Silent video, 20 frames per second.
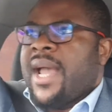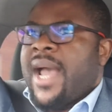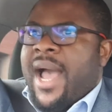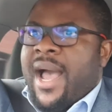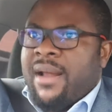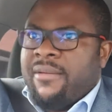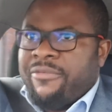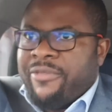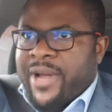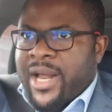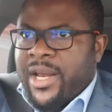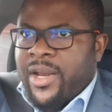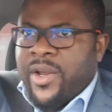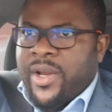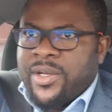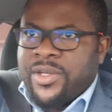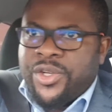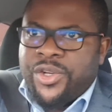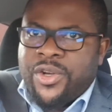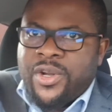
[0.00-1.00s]
add value
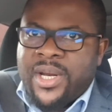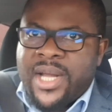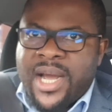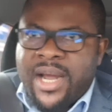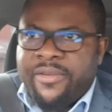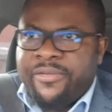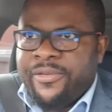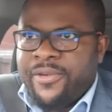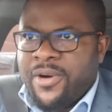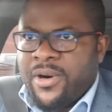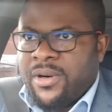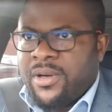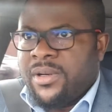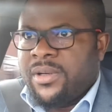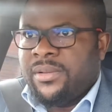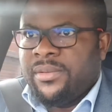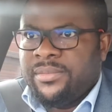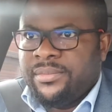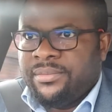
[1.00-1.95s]
to your life, or